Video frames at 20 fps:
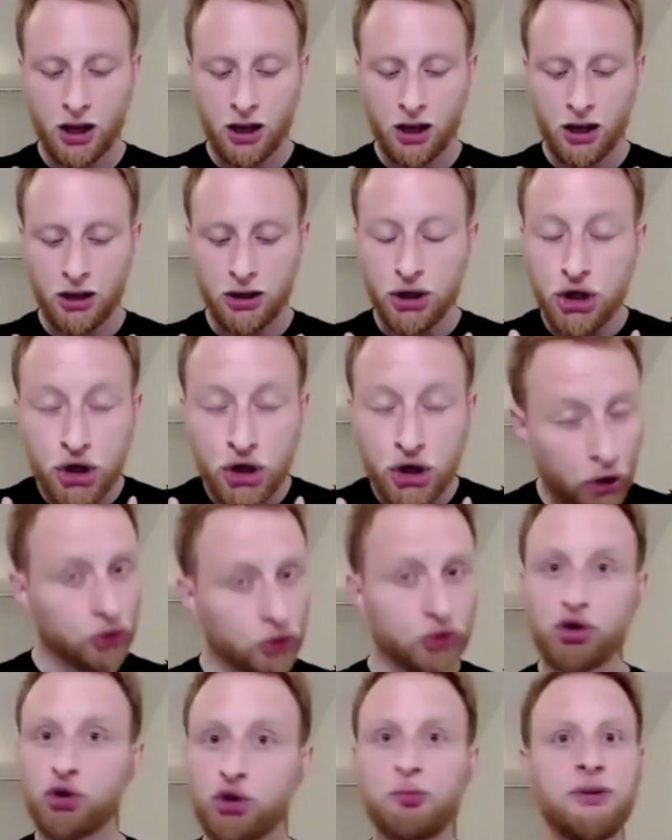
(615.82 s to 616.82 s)

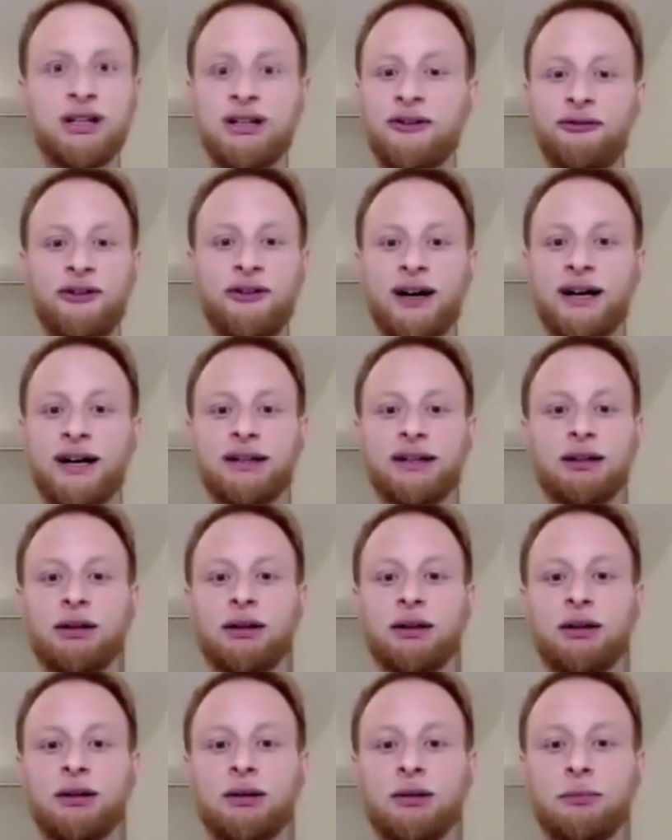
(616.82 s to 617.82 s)
Not to be defined
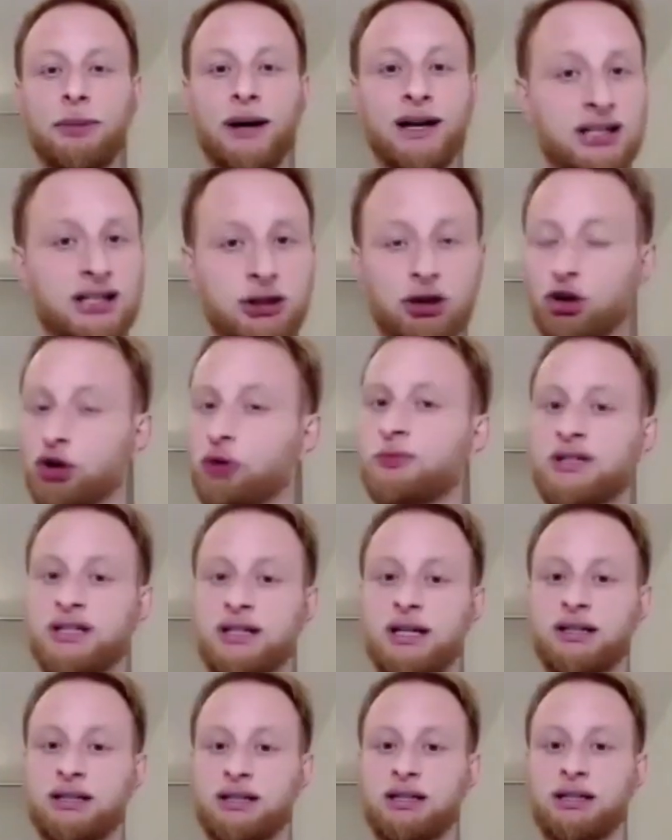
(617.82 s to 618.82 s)
by
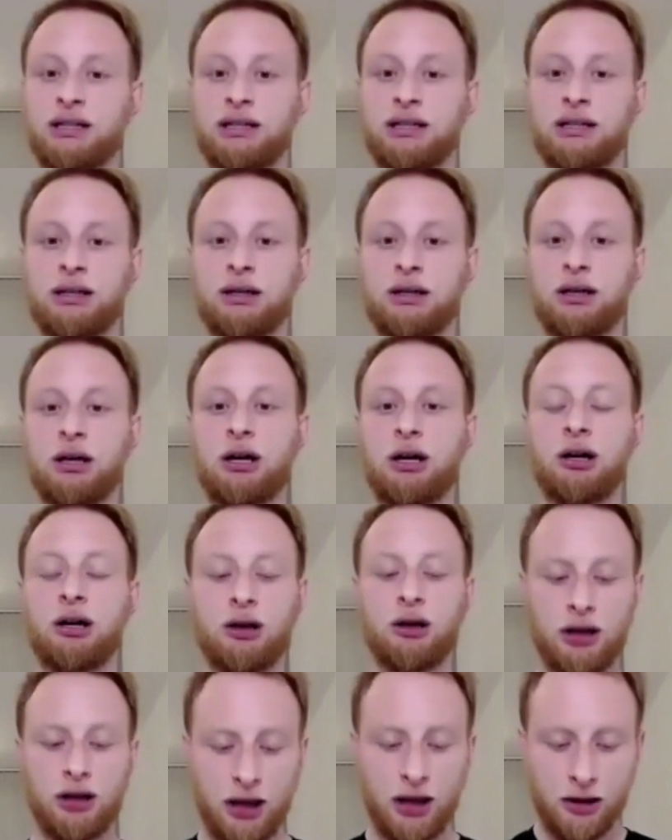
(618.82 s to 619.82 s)
circumstances,
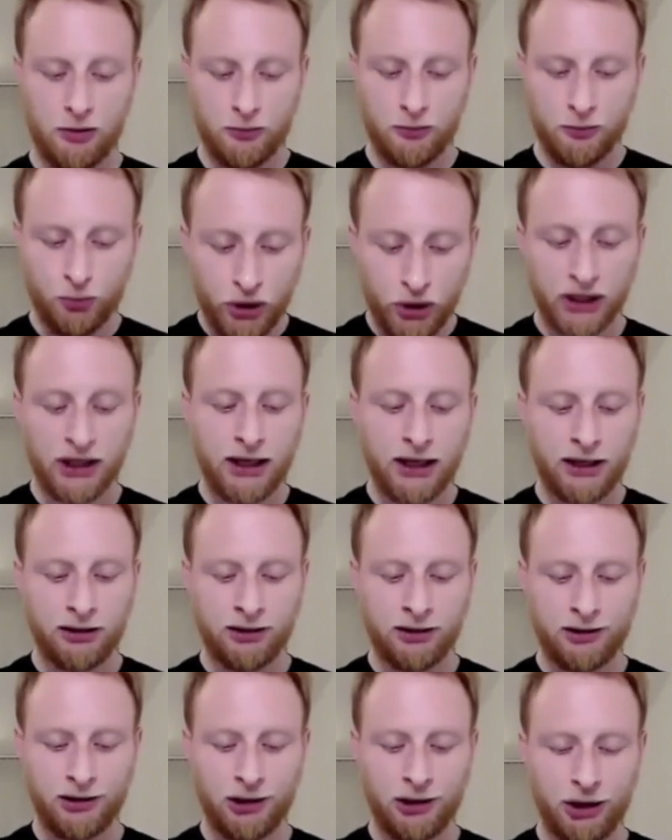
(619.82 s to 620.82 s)

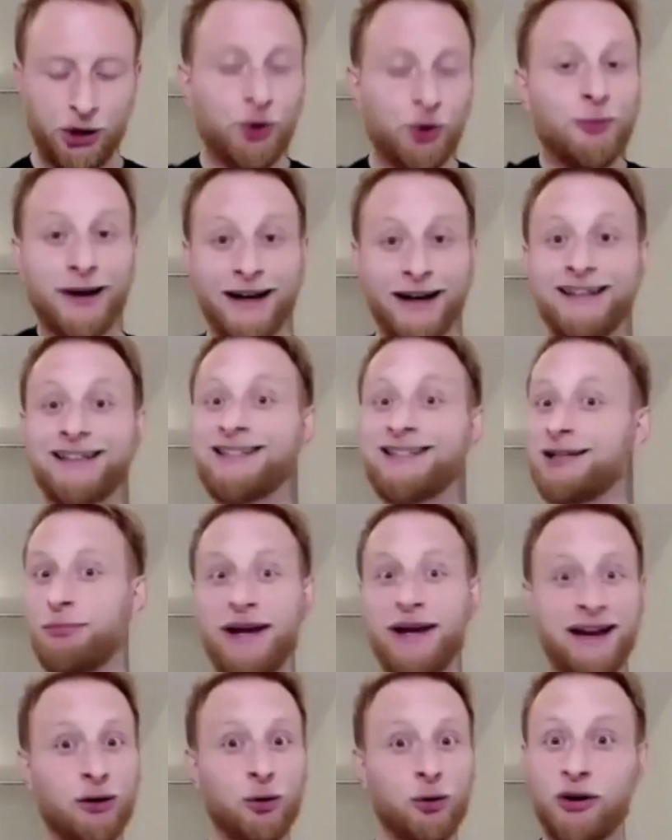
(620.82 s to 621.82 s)
bringing humanity
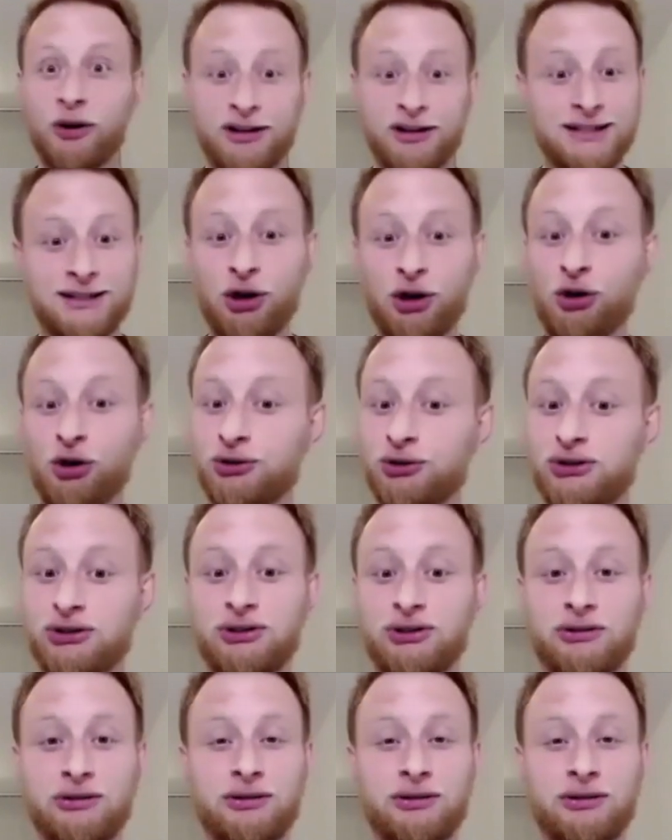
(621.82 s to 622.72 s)
back where it's lost,